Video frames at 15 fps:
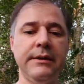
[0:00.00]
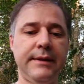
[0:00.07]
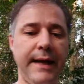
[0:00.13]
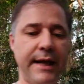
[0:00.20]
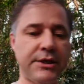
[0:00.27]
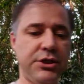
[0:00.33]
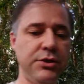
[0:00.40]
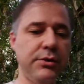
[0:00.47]

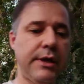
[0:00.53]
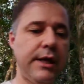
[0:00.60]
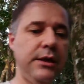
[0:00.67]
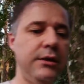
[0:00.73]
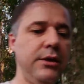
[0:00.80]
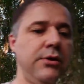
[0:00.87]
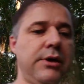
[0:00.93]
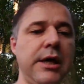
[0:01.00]
that you
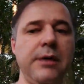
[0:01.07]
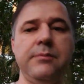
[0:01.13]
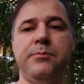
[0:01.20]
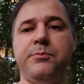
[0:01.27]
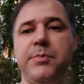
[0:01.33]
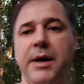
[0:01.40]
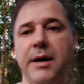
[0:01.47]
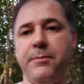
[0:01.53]

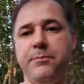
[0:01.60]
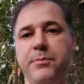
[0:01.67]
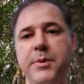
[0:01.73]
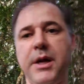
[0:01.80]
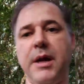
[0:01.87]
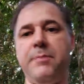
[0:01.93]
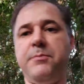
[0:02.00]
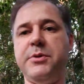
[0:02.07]
can
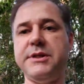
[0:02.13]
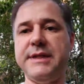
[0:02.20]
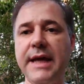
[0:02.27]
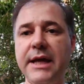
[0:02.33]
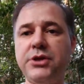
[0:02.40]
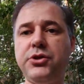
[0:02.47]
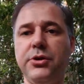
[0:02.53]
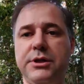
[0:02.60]

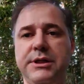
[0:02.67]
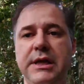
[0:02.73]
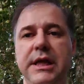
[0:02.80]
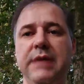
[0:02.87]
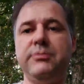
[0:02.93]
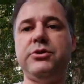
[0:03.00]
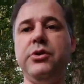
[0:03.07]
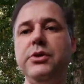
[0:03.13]
present your
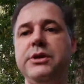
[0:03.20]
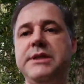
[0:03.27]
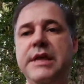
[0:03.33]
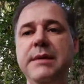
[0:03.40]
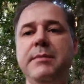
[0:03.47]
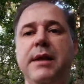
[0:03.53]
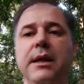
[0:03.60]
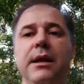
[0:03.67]
team, so your
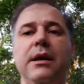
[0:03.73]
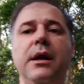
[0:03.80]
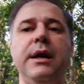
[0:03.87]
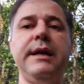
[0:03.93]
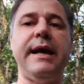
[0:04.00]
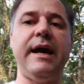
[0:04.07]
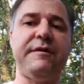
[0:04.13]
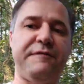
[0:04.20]
team can
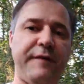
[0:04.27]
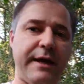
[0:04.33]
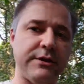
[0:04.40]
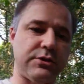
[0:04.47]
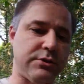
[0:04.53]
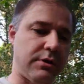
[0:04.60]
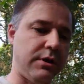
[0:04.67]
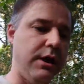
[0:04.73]
learn that
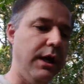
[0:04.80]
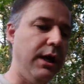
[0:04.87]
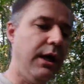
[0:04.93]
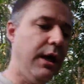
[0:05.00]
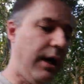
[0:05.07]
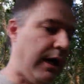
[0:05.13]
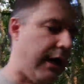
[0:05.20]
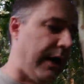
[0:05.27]
faster.
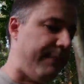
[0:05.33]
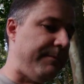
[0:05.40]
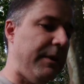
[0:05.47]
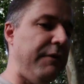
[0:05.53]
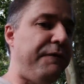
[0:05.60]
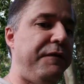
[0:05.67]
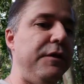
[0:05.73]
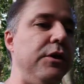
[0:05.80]

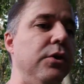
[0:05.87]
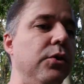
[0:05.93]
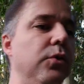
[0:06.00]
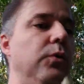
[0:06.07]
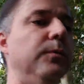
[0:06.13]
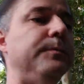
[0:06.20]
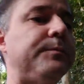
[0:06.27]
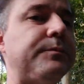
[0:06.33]
If
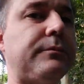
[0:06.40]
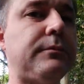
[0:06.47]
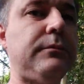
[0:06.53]
you